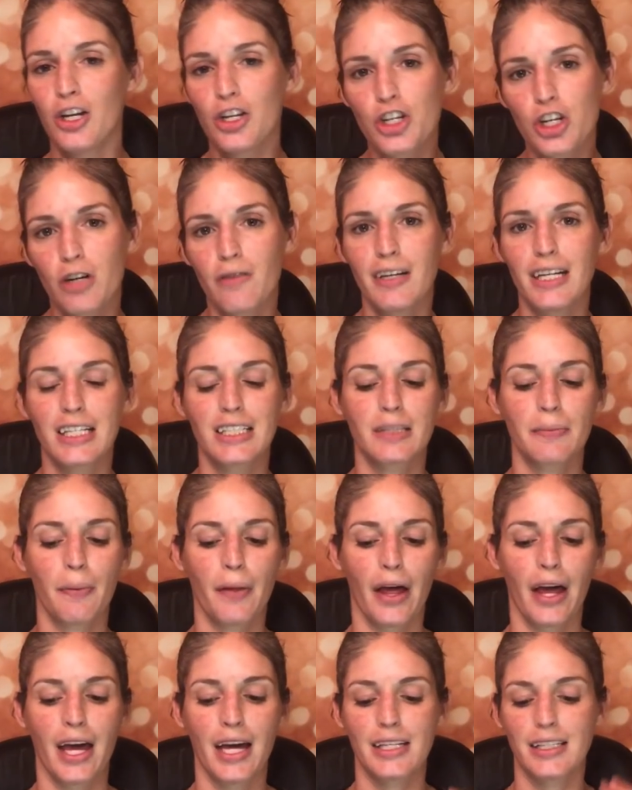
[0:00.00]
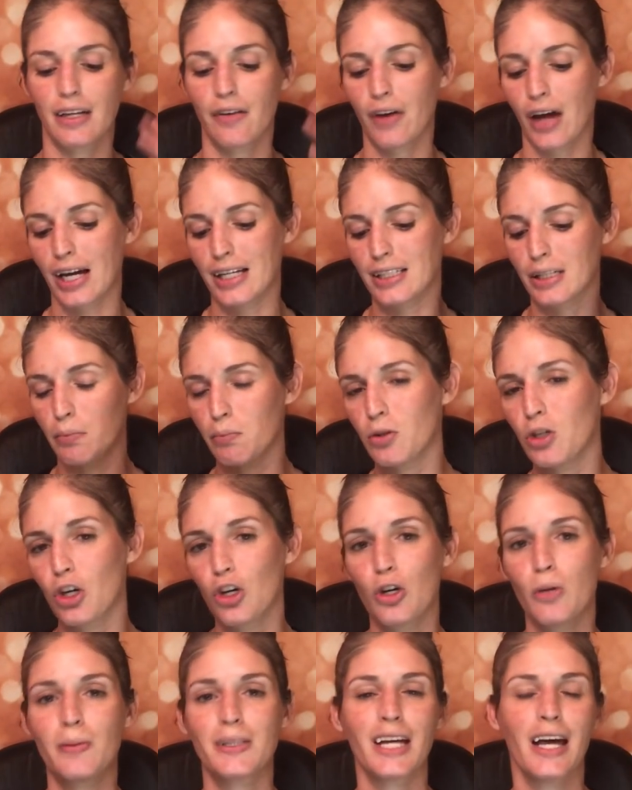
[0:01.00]
Juvia's Place. I've got some
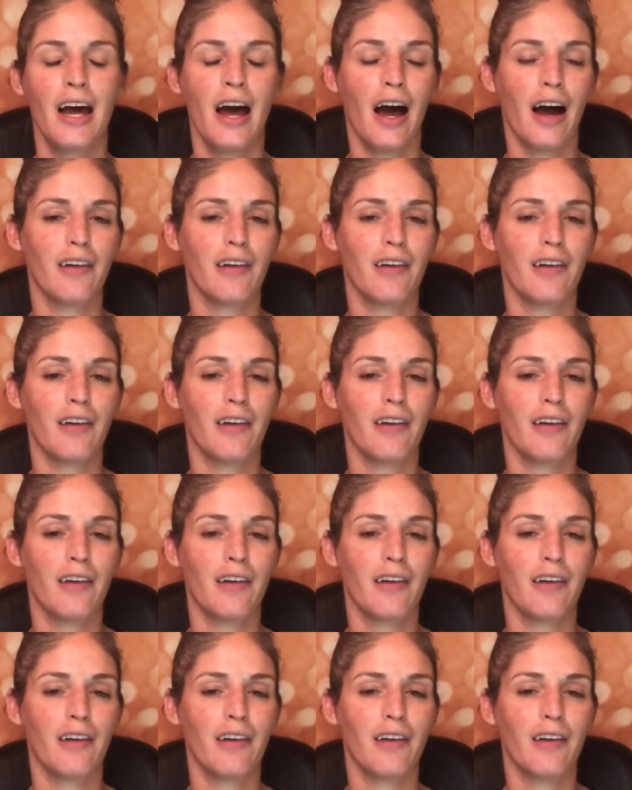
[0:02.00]
dupes.